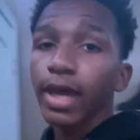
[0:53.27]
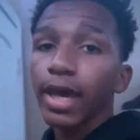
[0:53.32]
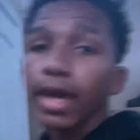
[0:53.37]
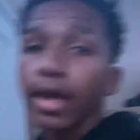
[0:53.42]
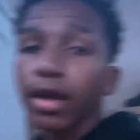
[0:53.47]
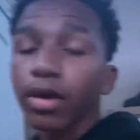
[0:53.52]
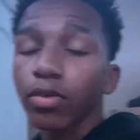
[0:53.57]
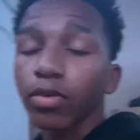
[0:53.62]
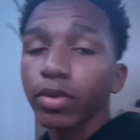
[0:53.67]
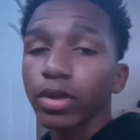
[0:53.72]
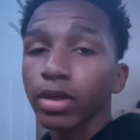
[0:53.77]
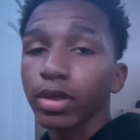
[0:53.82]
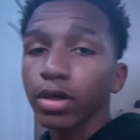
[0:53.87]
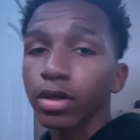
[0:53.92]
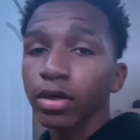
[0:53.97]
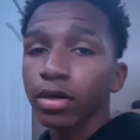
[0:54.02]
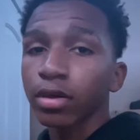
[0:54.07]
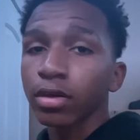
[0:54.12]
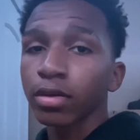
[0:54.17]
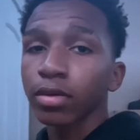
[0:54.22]
And we
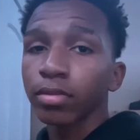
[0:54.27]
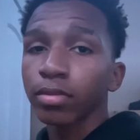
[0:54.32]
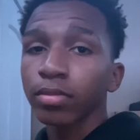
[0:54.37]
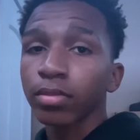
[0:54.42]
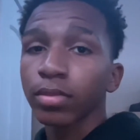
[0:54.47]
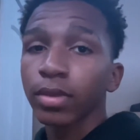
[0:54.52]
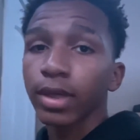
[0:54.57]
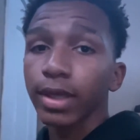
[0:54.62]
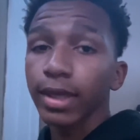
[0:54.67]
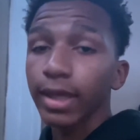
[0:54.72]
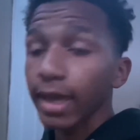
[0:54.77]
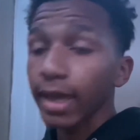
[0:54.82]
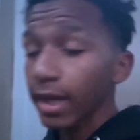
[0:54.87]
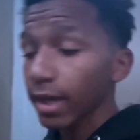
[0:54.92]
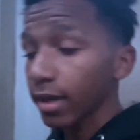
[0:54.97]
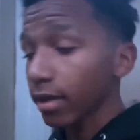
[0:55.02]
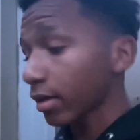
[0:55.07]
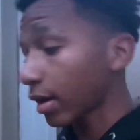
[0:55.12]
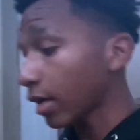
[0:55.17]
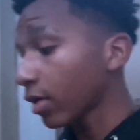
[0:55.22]
um
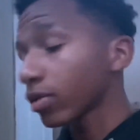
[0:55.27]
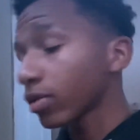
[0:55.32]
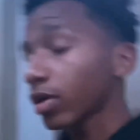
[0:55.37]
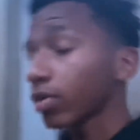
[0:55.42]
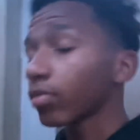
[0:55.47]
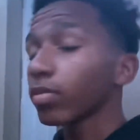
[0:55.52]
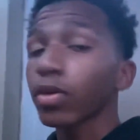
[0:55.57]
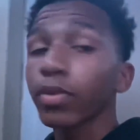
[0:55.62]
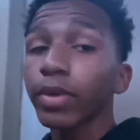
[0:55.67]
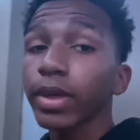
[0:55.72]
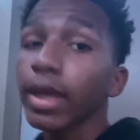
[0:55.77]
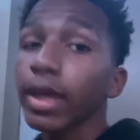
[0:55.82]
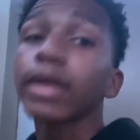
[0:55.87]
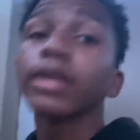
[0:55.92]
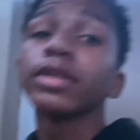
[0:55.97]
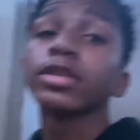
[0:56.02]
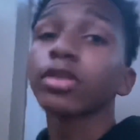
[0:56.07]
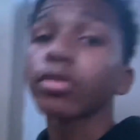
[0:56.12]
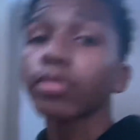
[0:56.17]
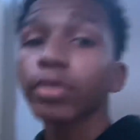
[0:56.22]
gained, I don't know, bro. We gained
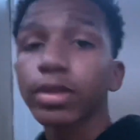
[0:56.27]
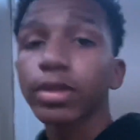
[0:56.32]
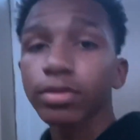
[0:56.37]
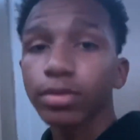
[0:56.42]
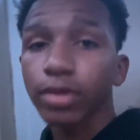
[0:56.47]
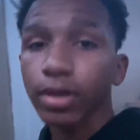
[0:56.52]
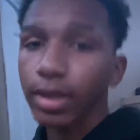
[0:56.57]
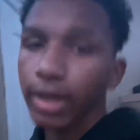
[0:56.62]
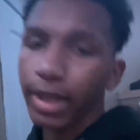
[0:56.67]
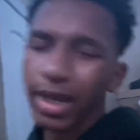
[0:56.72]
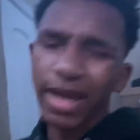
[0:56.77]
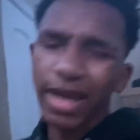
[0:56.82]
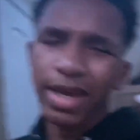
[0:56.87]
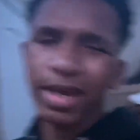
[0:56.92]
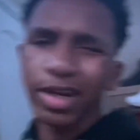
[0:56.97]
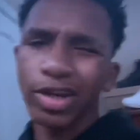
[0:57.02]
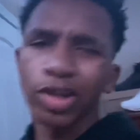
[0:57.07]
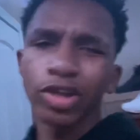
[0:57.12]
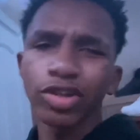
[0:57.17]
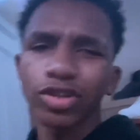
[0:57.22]
so many subscribers. Like I had
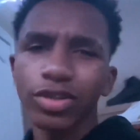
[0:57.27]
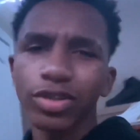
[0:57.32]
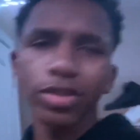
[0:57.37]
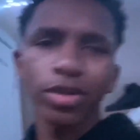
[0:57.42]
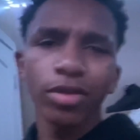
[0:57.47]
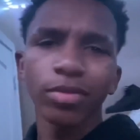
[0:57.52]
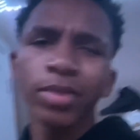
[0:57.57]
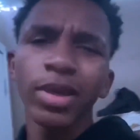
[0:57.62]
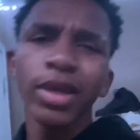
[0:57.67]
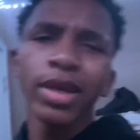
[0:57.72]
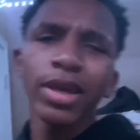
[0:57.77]
100 something.